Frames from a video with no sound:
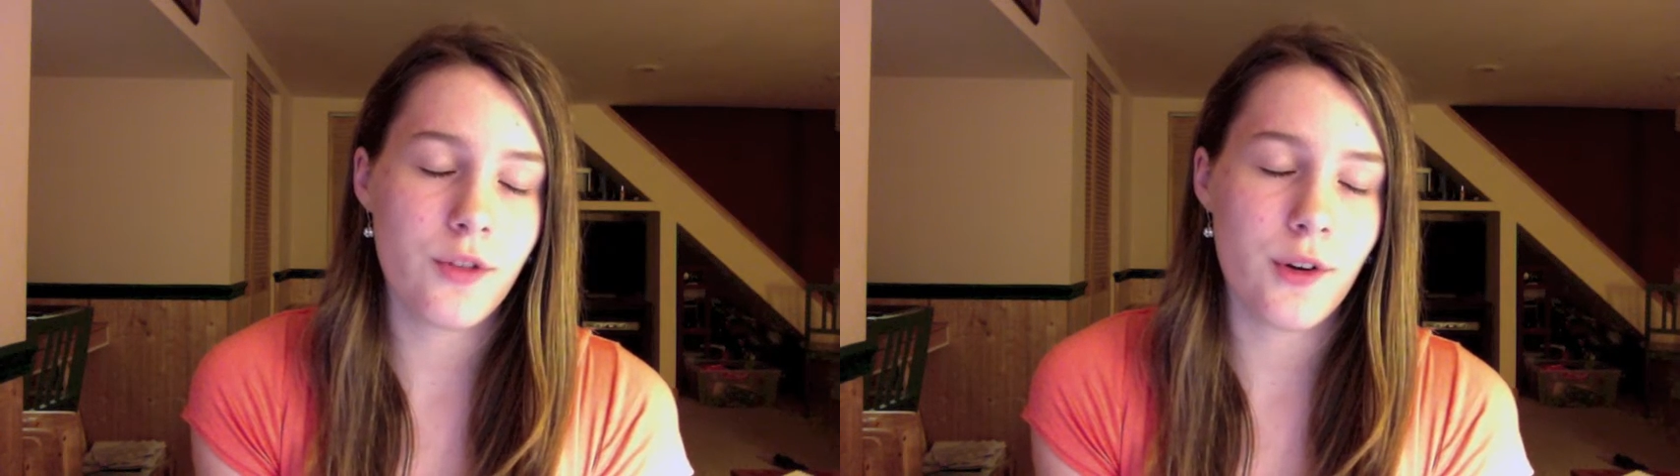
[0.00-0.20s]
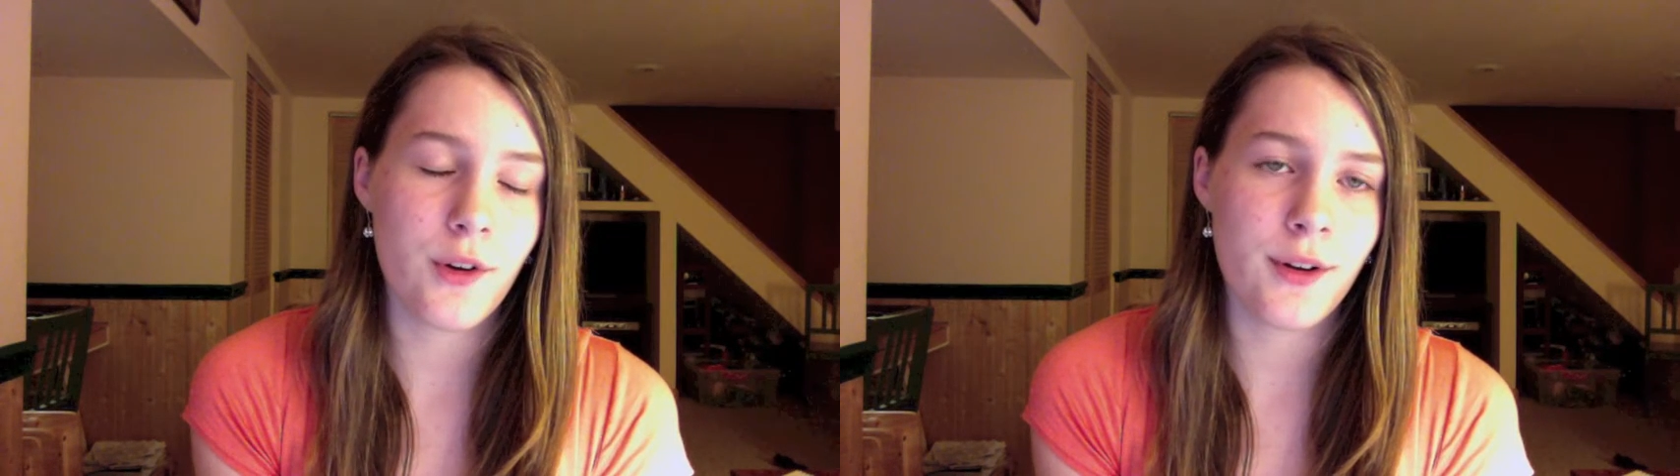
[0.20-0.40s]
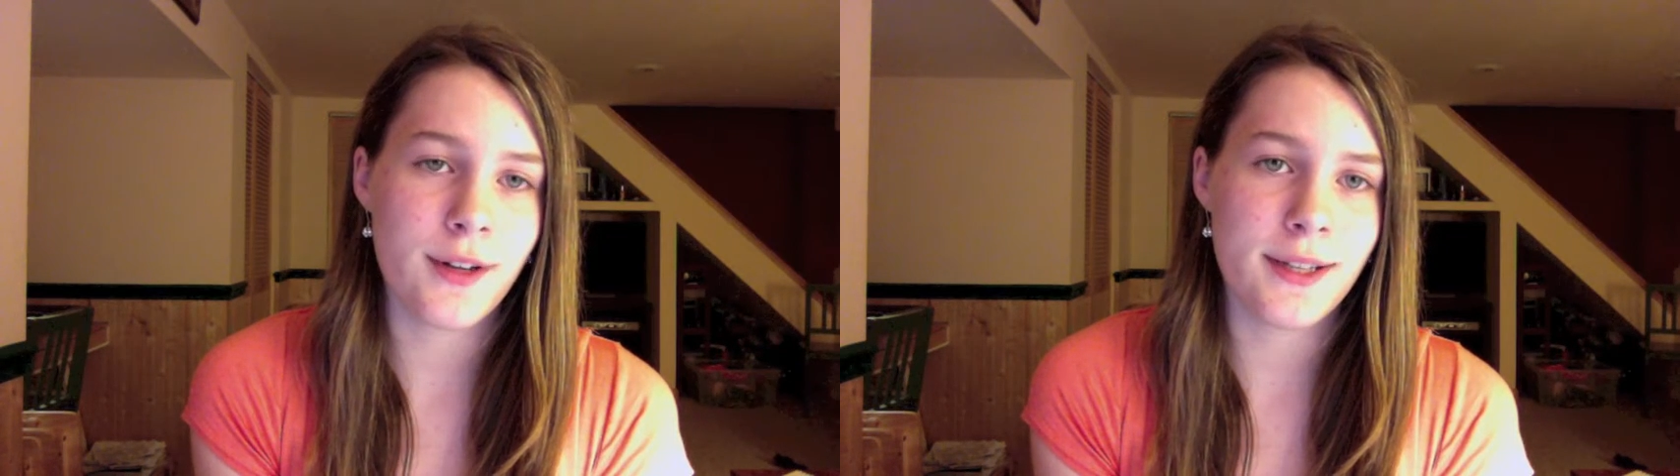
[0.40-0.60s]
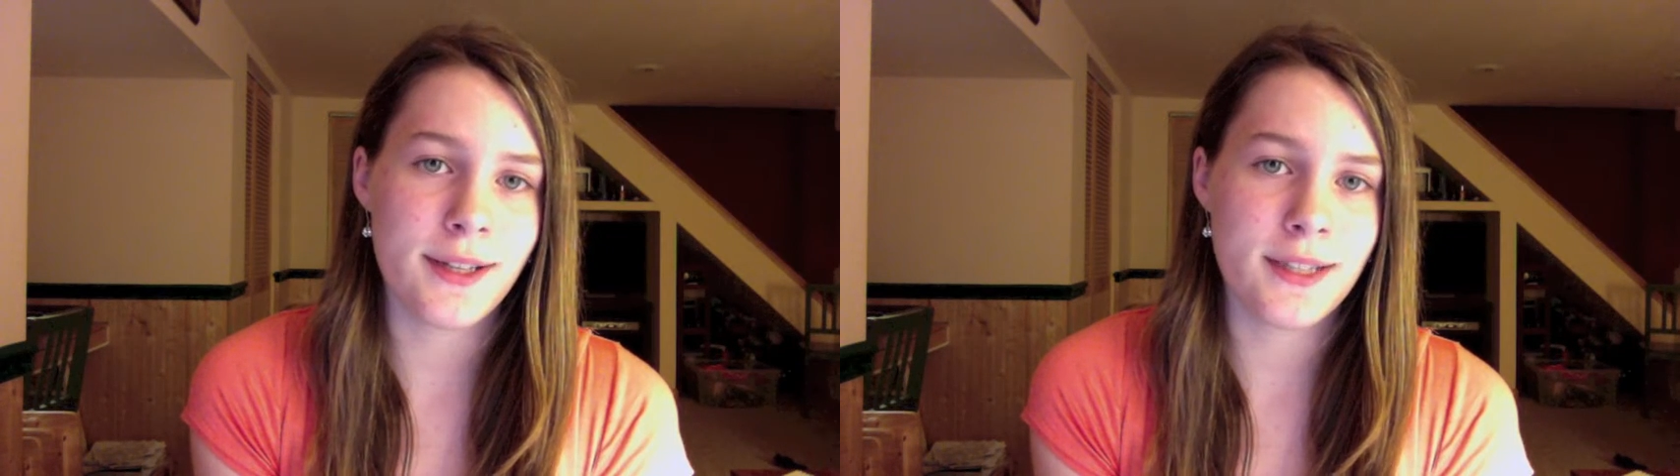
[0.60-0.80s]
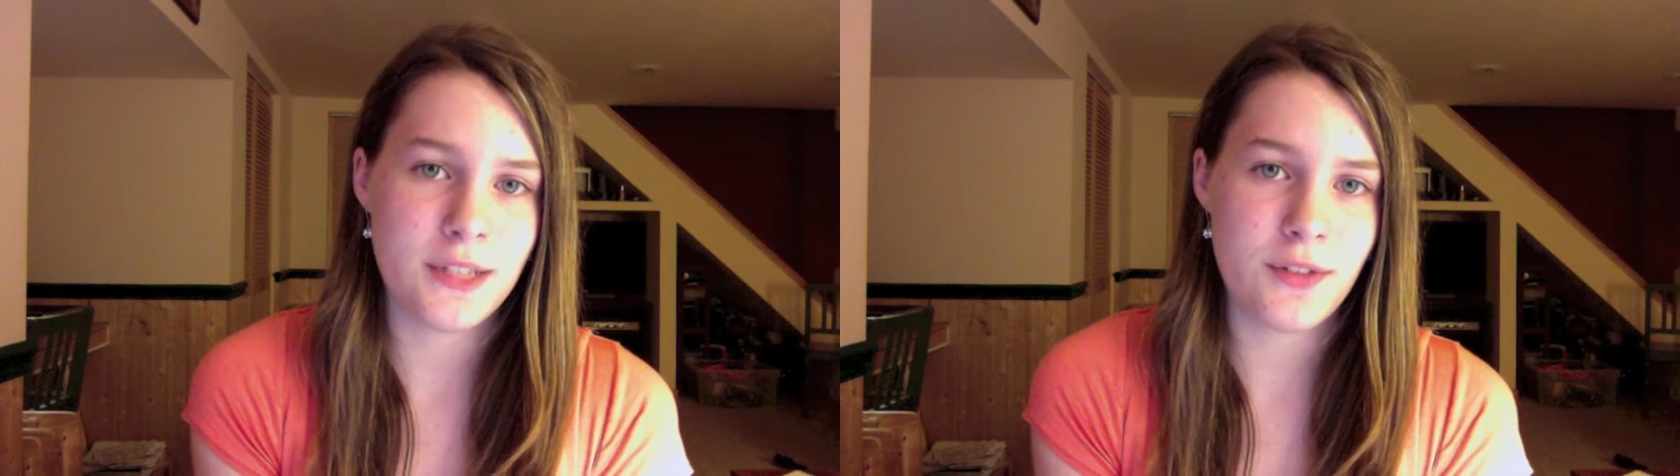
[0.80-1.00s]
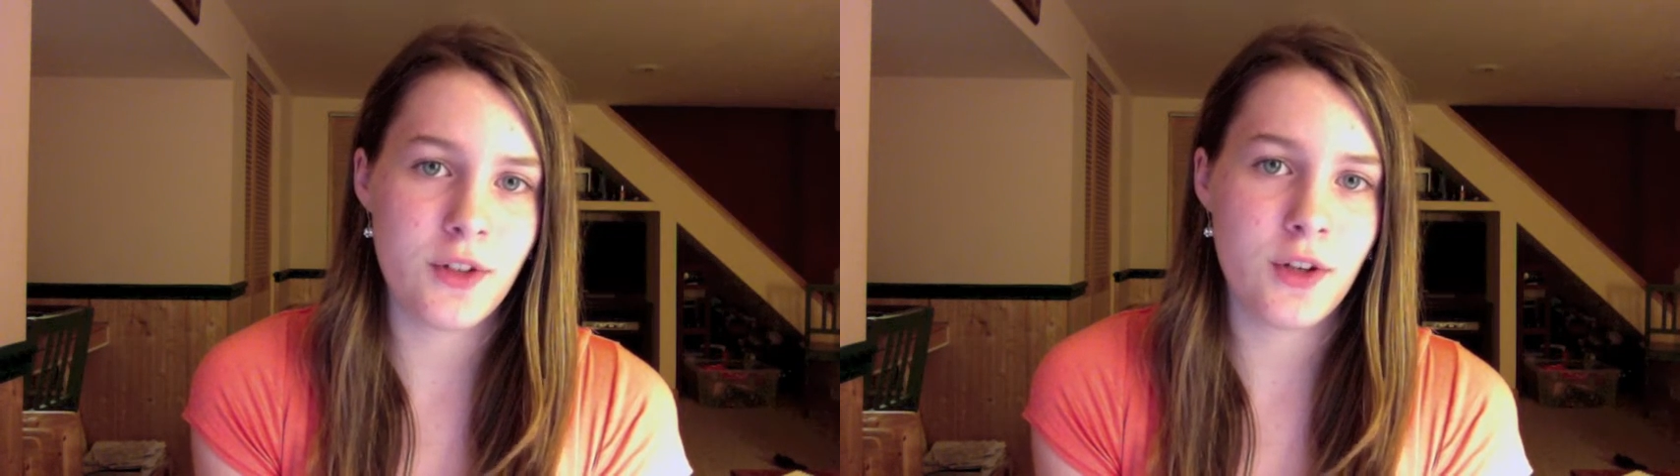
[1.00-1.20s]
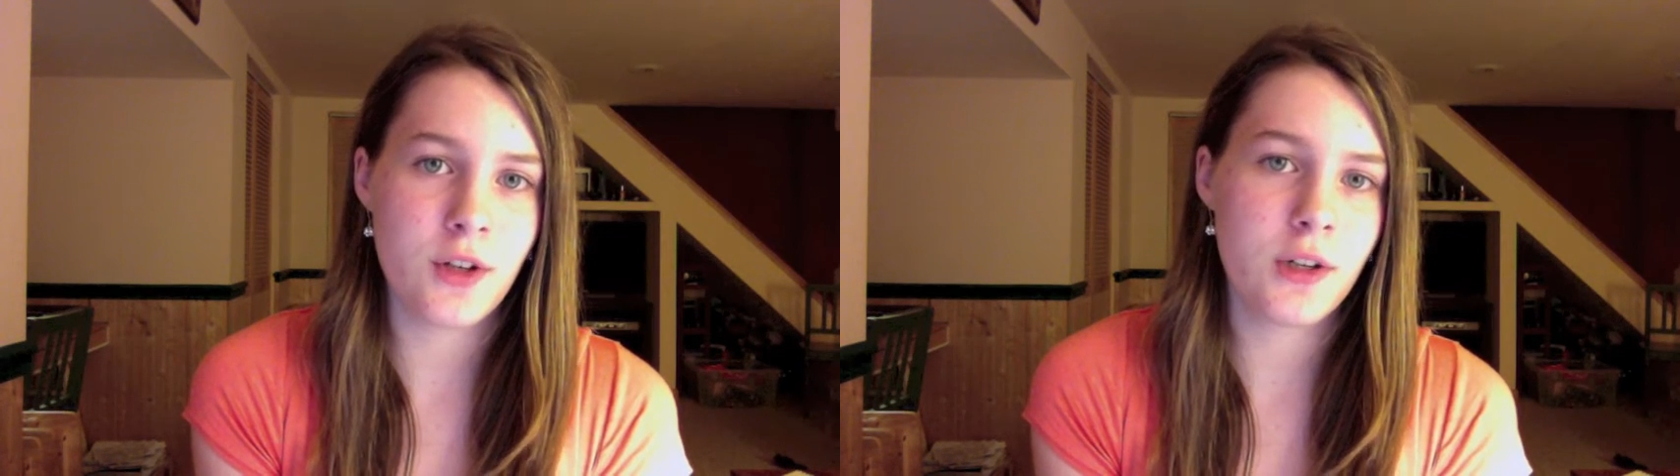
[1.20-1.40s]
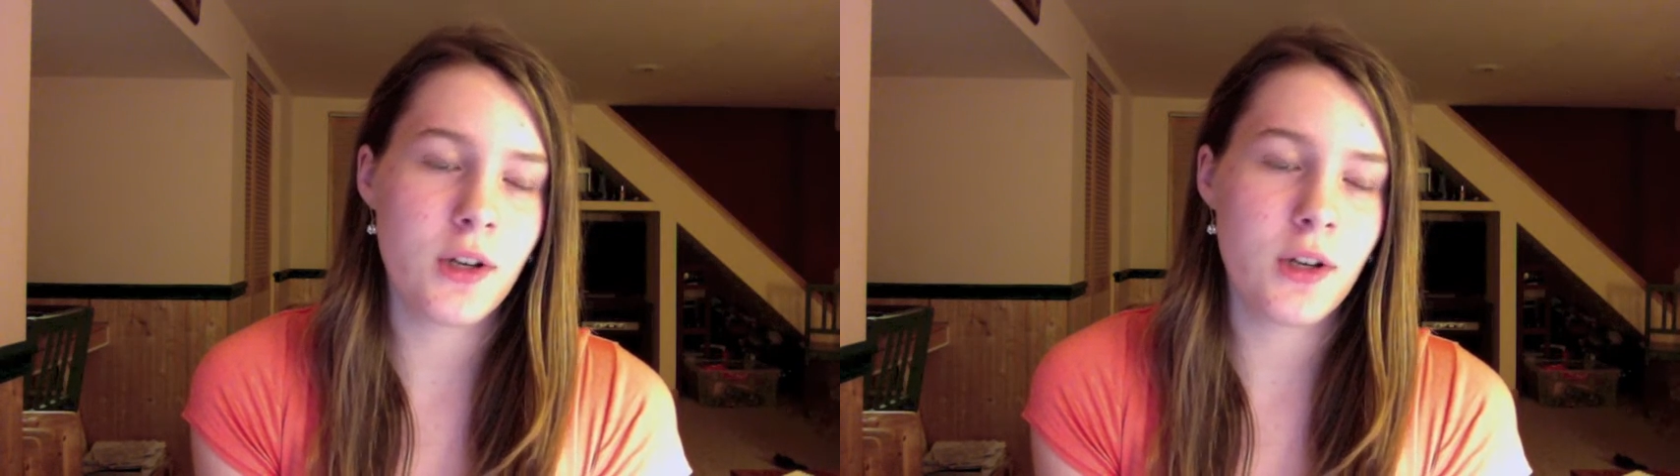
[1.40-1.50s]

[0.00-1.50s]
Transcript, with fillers: on DeviantArt.